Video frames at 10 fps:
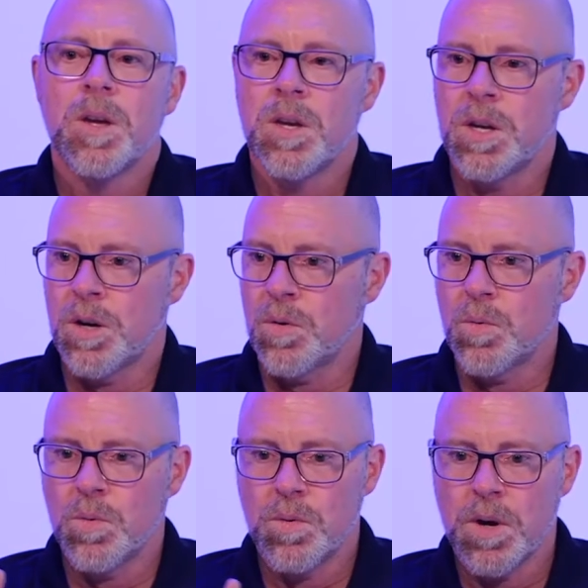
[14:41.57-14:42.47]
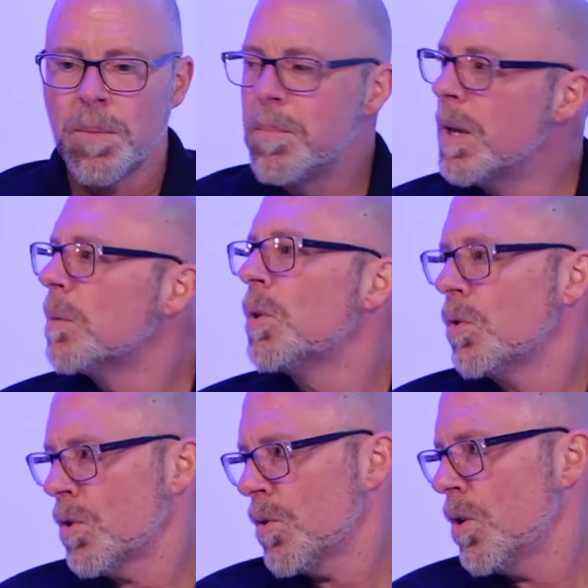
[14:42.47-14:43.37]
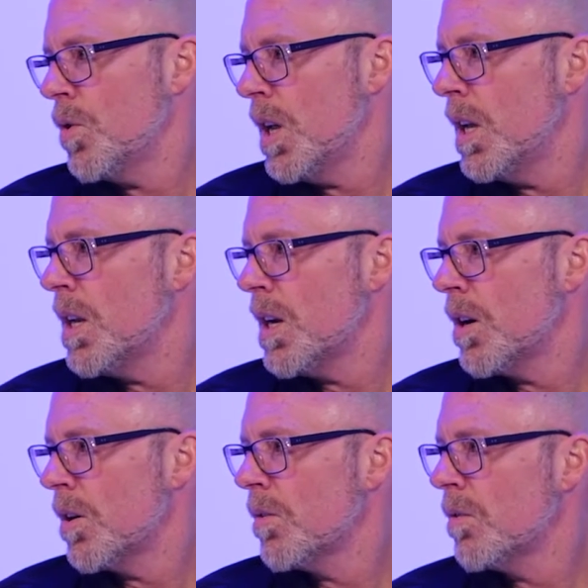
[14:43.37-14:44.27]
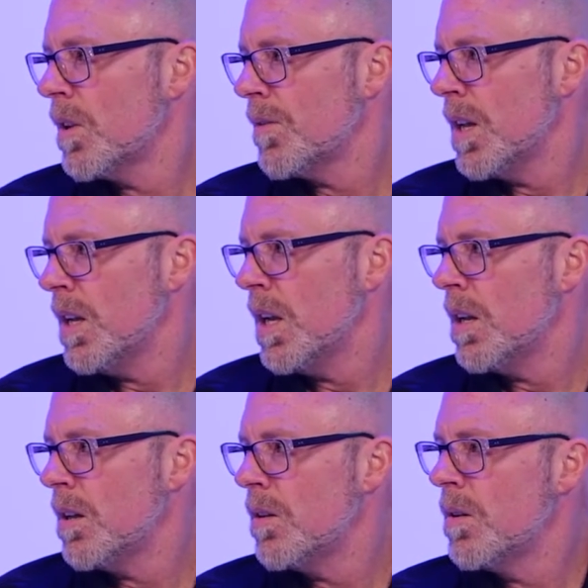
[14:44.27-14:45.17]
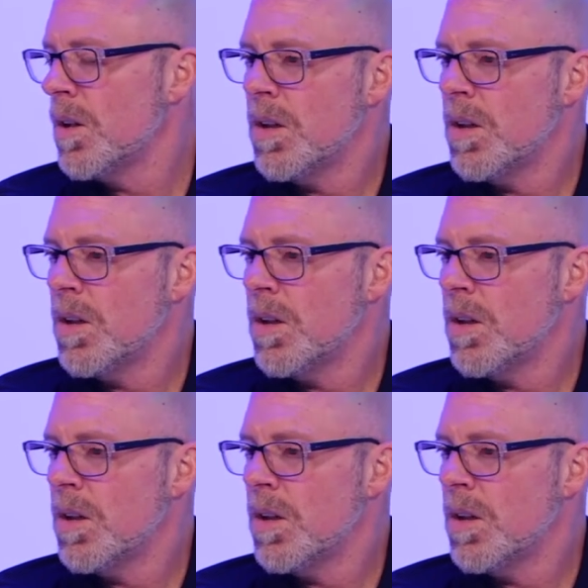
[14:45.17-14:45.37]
a minimal crew in here that they needed,